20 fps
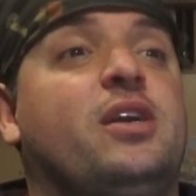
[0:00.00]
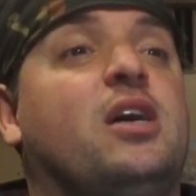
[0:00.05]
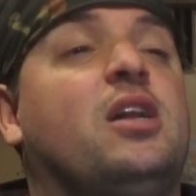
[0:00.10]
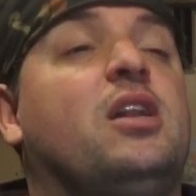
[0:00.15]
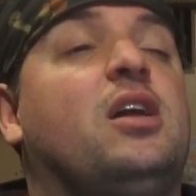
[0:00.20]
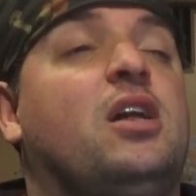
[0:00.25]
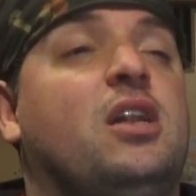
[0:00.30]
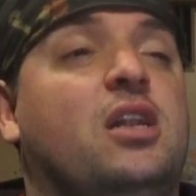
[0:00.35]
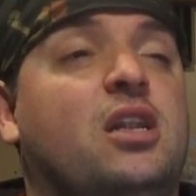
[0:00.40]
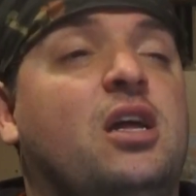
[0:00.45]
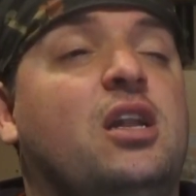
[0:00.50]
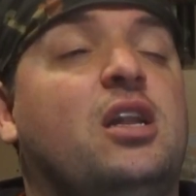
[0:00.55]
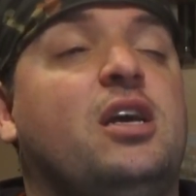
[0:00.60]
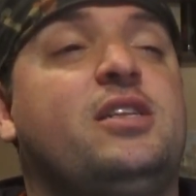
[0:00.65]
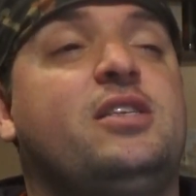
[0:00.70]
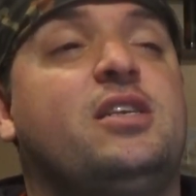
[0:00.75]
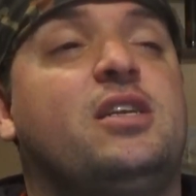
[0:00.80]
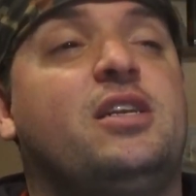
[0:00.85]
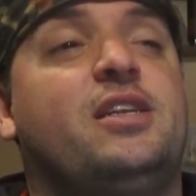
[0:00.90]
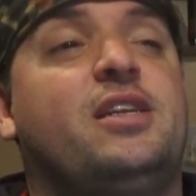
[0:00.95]
I like
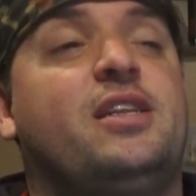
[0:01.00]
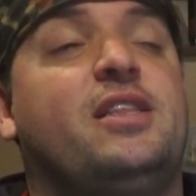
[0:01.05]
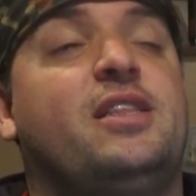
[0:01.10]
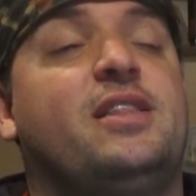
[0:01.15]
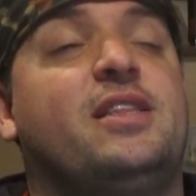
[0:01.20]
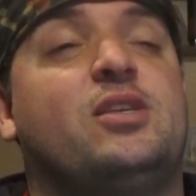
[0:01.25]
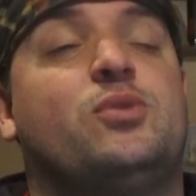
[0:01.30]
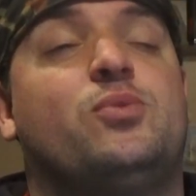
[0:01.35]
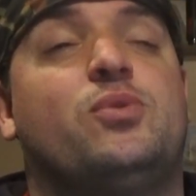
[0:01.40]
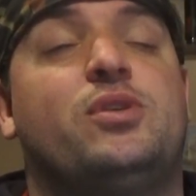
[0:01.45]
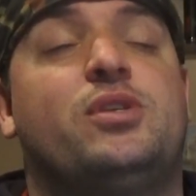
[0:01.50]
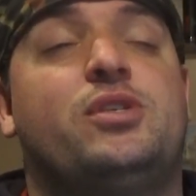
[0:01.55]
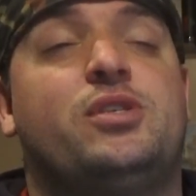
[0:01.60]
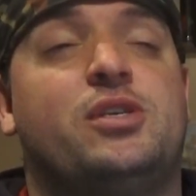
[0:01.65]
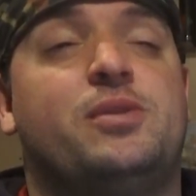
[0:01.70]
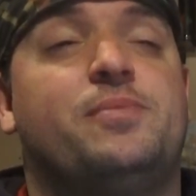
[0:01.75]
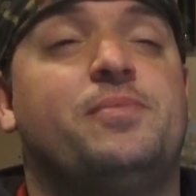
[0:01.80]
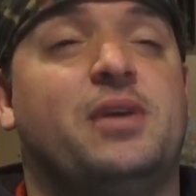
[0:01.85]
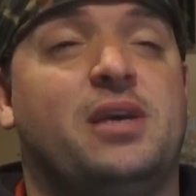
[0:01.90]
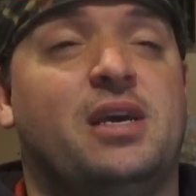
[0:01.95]
to think that's what
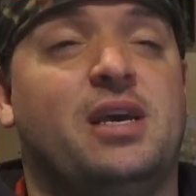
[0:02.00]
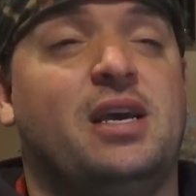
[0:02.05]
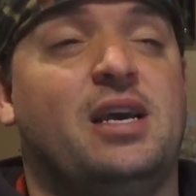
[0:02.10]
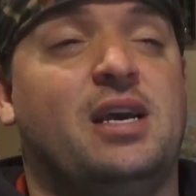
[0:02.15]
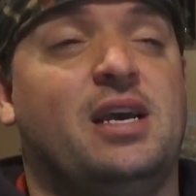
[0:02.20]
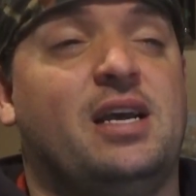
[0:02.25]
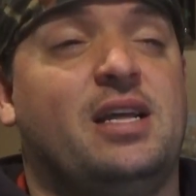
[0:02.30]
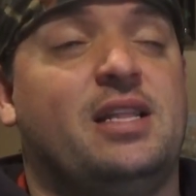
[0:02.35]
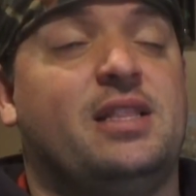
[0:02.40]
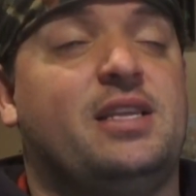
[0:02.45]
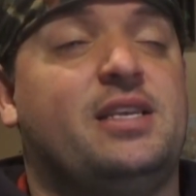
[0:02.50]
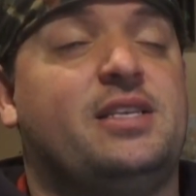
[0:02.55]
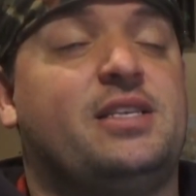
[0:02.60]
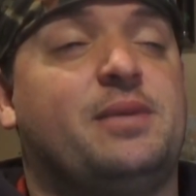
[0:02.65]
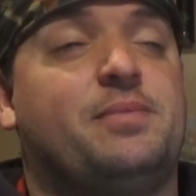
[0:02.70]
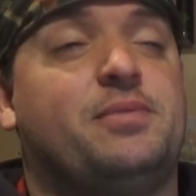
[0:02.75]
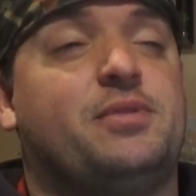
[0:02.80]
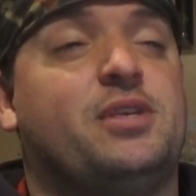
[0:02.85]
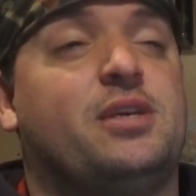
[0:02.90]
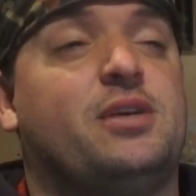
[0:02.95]
this
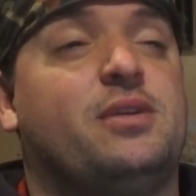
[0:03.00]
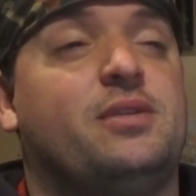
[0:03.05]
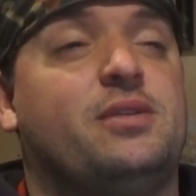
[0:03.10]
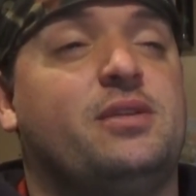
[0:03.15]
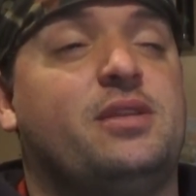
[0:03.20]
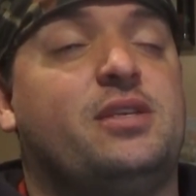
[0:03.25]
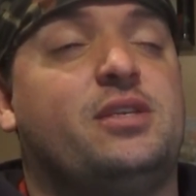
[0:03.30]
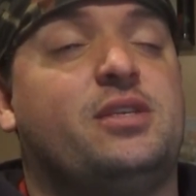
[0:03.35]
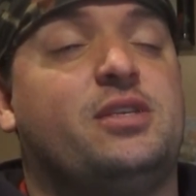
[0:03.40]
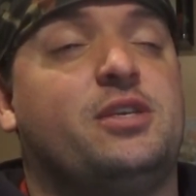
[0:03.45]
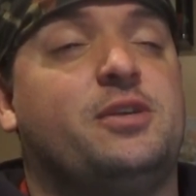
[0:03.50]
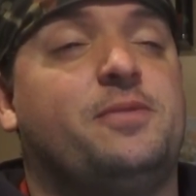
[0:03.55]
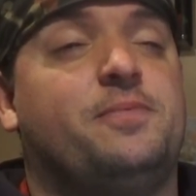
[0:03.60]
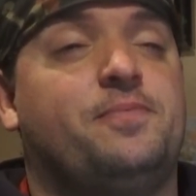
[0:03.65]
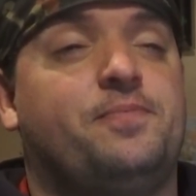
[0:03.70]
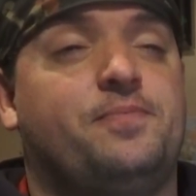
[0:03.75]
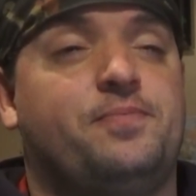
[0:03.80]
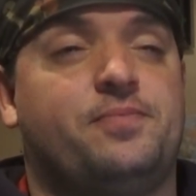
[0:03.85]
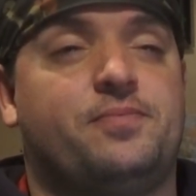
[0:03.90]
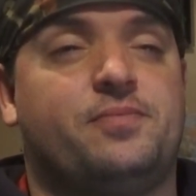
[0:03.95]
episode, this
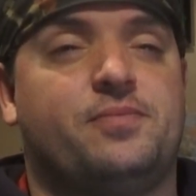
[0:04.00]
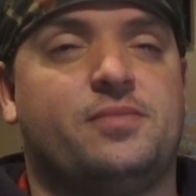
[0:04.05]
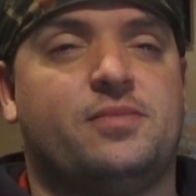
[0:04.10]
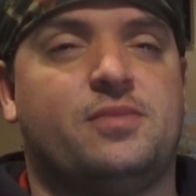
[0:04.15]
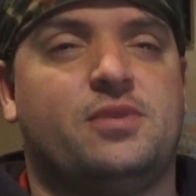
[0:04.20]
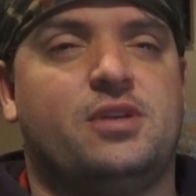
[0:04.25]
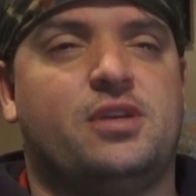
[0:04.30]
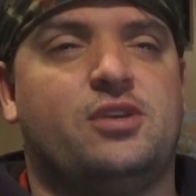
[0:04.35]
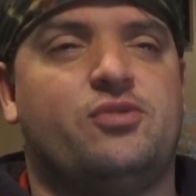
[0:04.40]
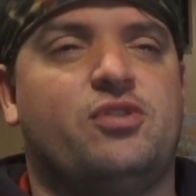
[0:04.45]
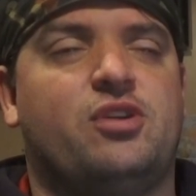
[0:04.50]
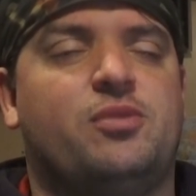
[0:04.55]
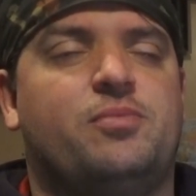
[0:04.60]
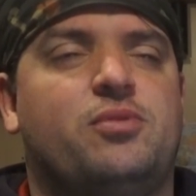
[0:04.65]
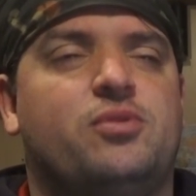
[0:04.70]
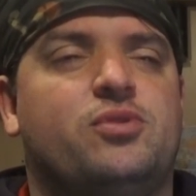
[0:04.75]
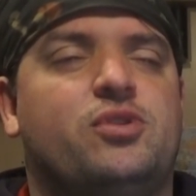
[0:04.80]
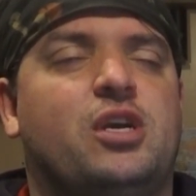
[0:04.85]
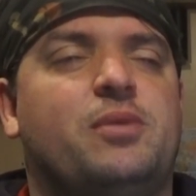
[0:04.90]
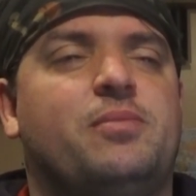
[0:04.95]
Dragon
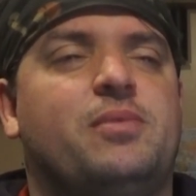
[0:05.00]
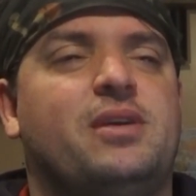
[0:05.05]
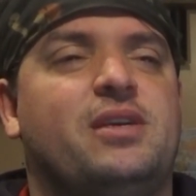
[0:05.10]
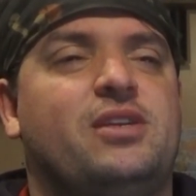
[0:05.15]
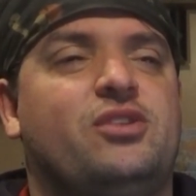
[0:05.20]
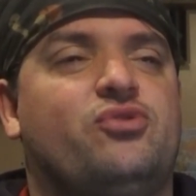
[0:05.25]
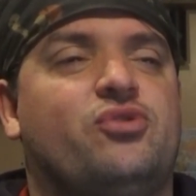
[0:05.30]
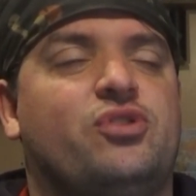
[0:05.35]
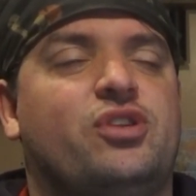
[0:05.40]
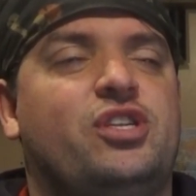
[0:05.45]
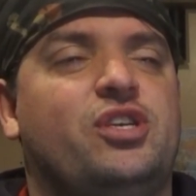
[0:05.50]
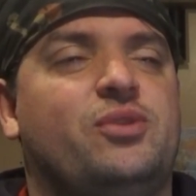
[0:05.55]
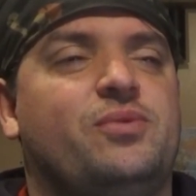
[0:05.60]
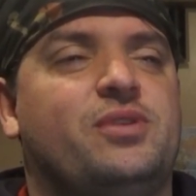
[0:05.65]
Ball Daima is trying to do.